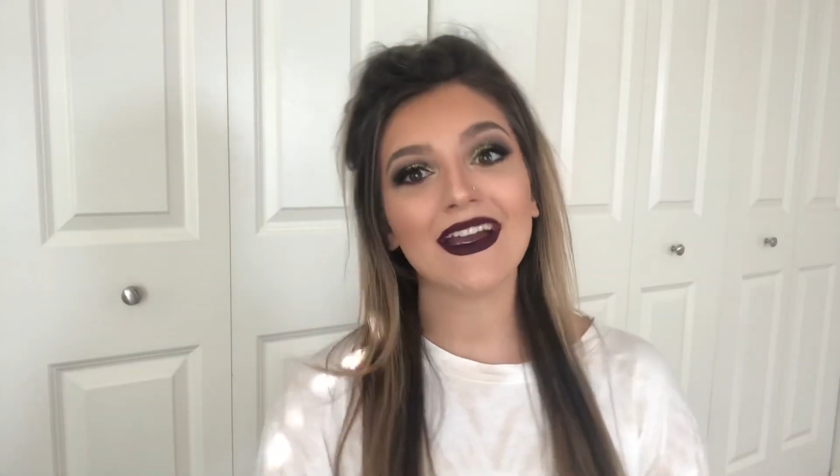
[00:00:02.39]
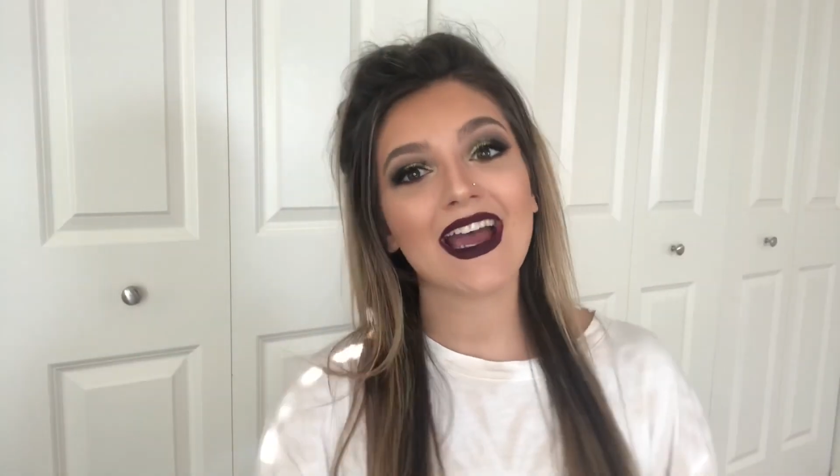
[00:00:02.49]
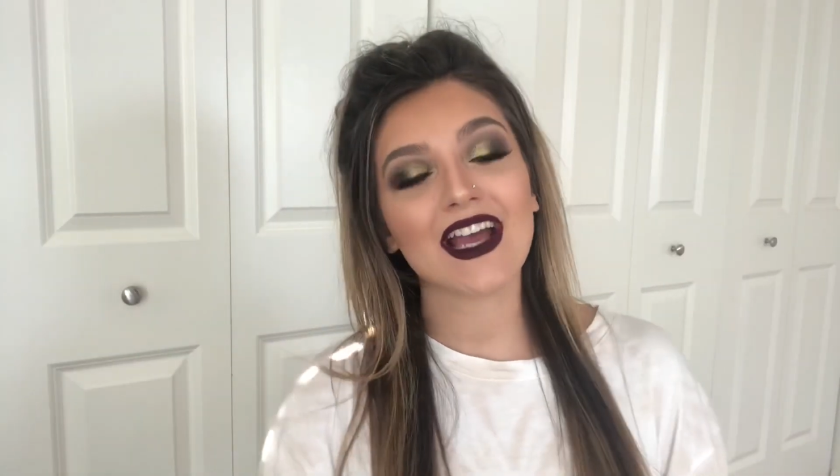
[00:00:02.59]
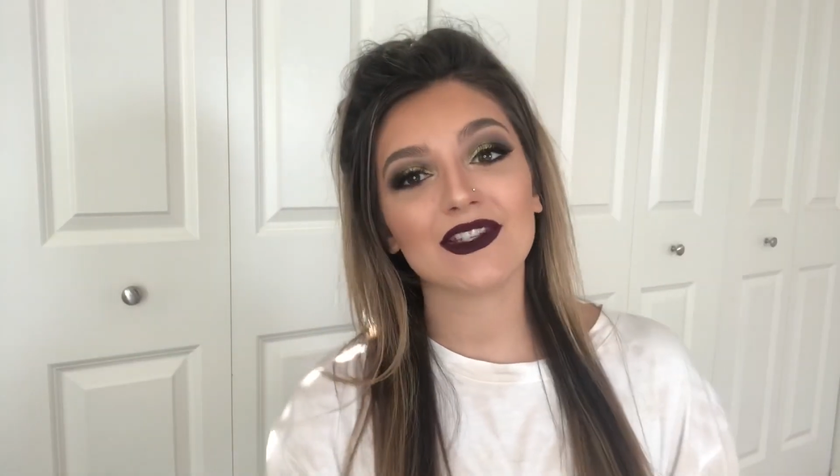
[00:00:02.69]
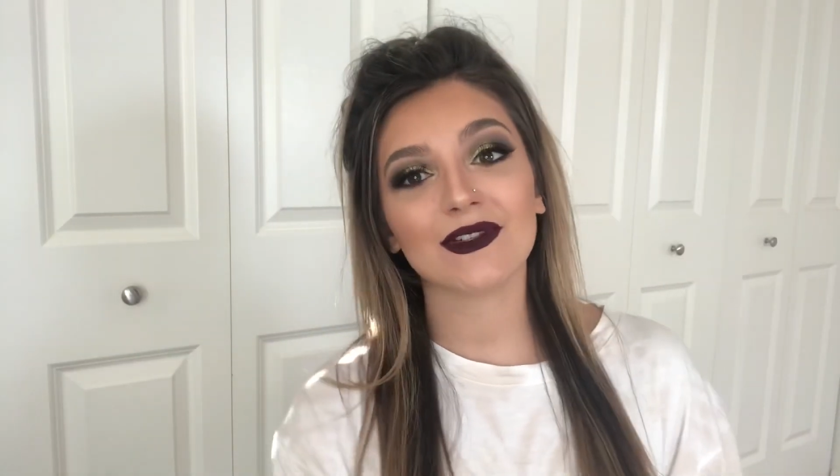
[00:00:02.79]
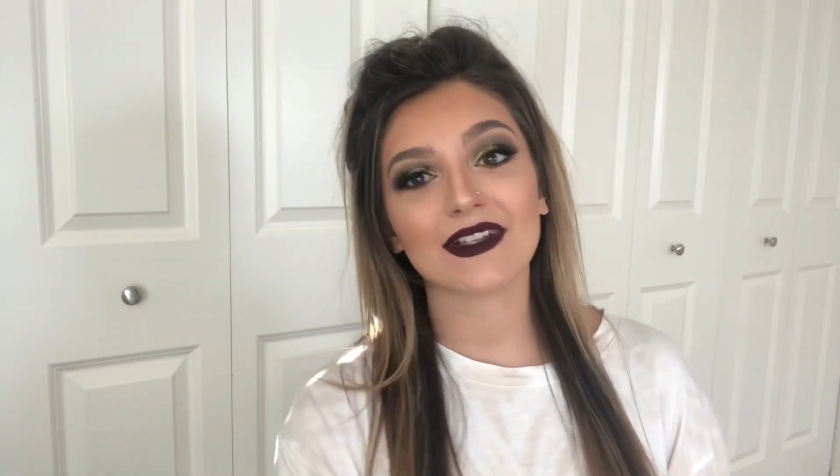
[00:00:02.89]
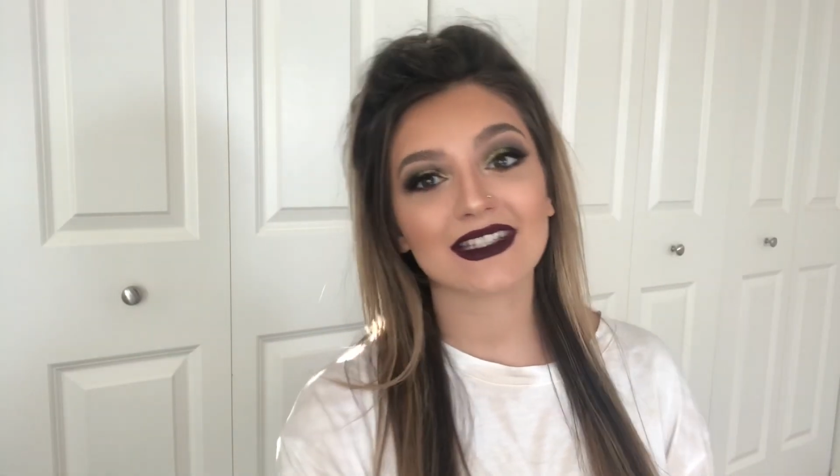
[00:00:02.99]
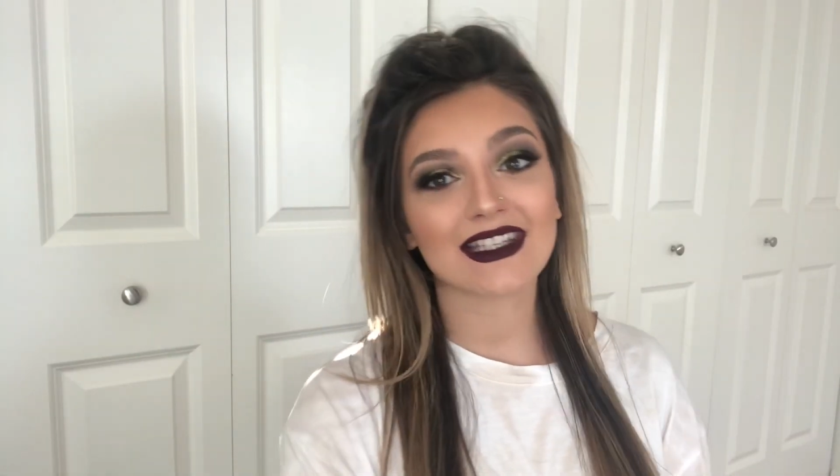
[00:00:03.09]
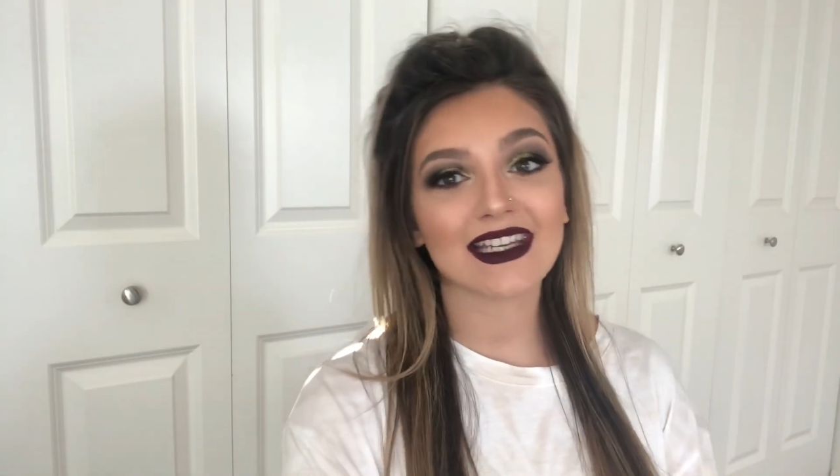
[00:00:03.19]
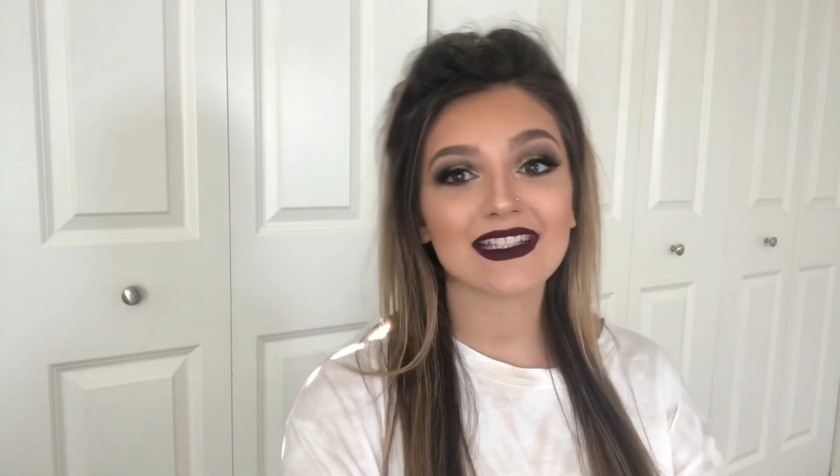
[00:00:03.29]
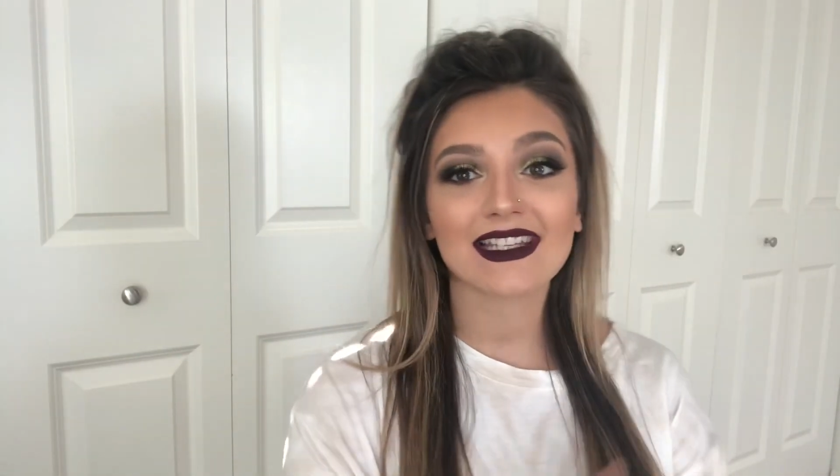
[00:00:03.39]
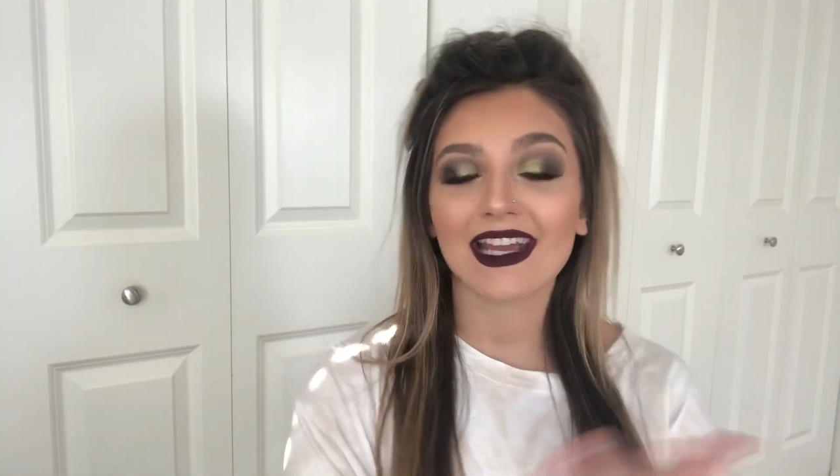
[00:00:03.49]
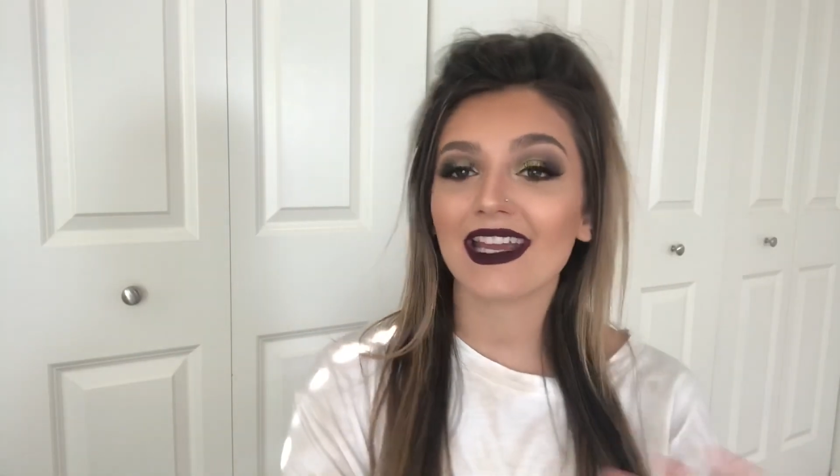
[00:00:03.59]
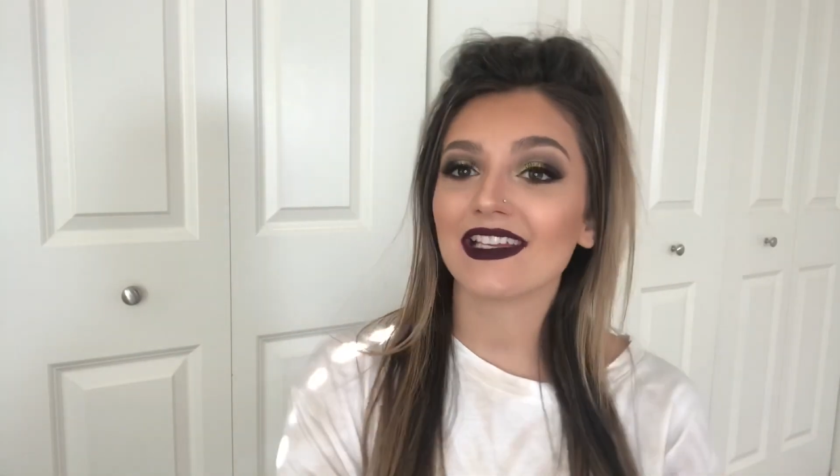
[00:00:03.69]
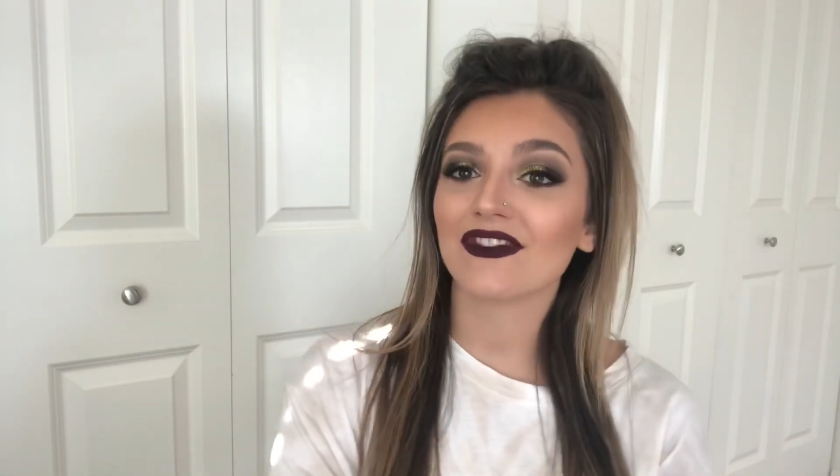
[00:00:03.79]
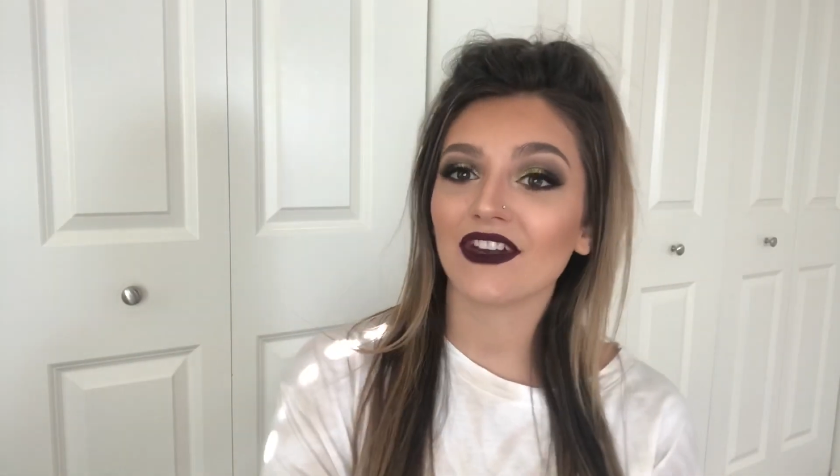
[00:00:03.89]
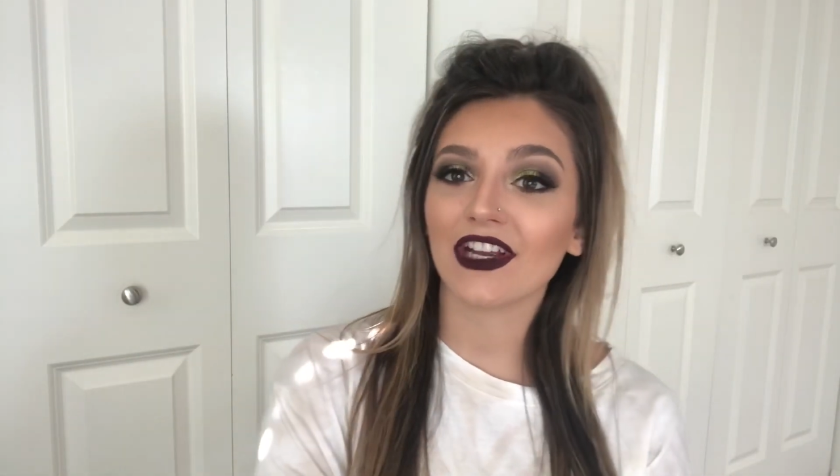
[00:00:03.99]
As you can see, today is very